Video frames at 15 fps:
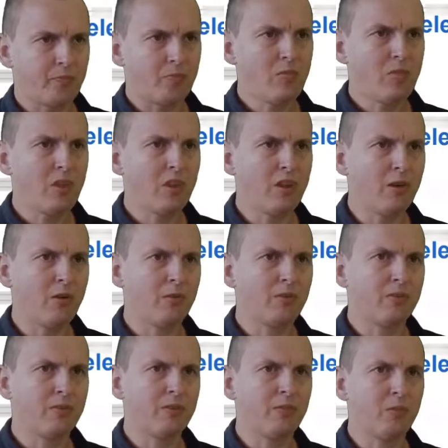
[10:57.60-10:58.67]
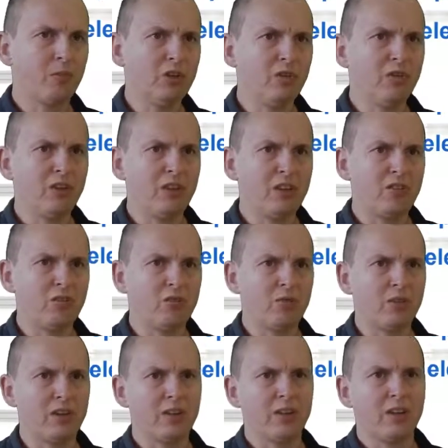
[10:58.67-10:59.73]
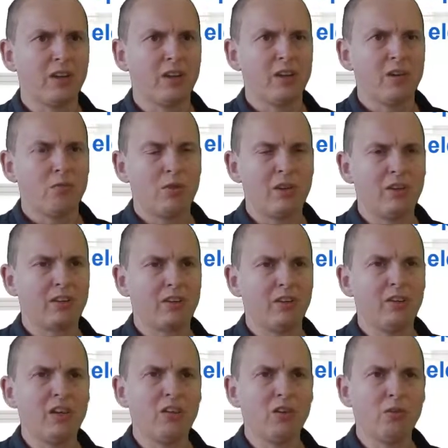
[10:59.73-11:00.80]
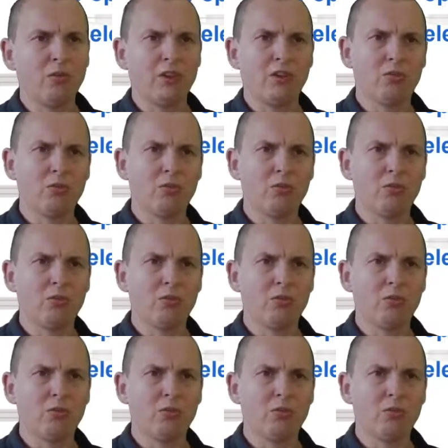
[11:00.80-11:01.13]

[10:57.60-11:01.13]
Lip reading: Now, what do you need to do that? Well, you need only 2